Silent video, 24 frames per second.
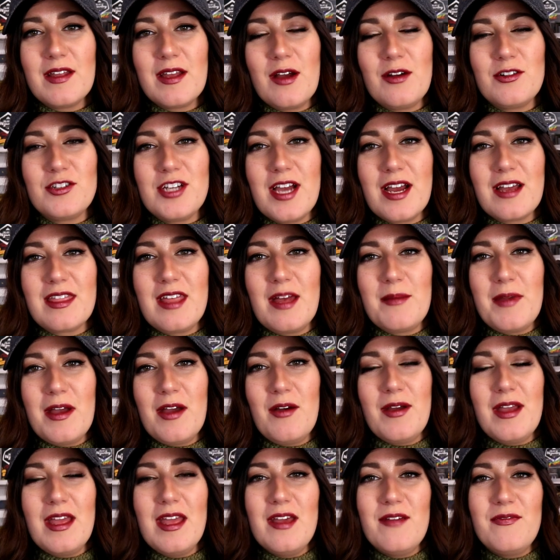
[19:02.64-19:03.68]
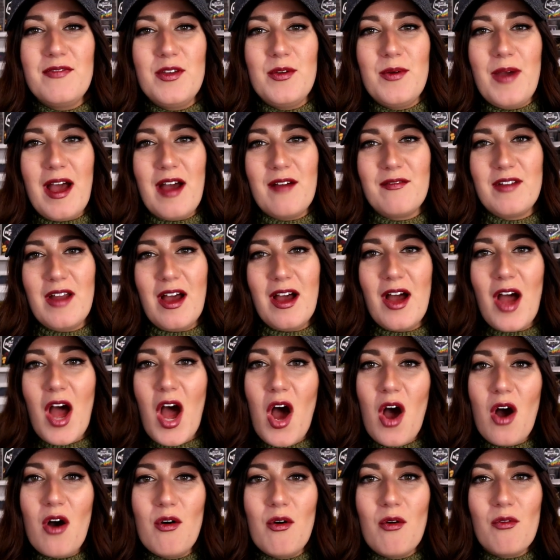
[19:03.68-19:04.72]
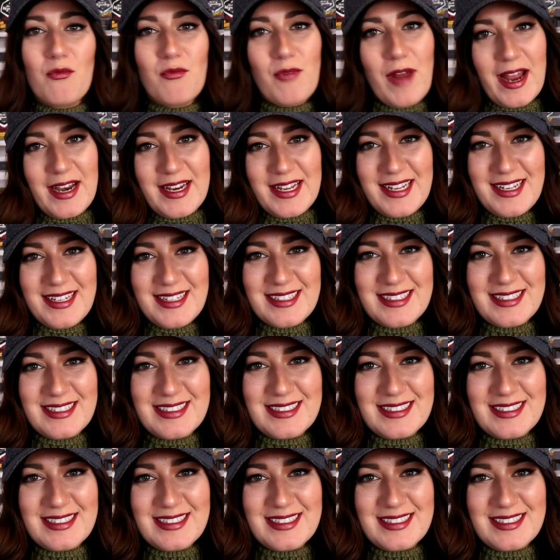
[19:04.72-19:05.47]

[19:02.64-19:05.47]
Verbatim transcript: go check them out if you have not already.